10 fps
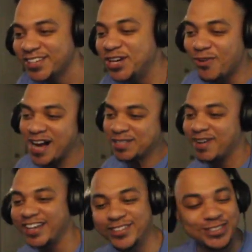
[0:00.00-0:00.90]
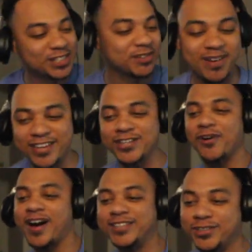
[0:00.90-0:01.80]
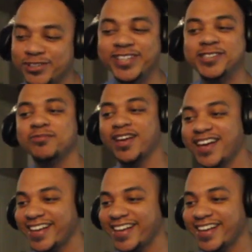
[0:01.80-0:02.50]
You watch my YouTube, man. You know I do this, man.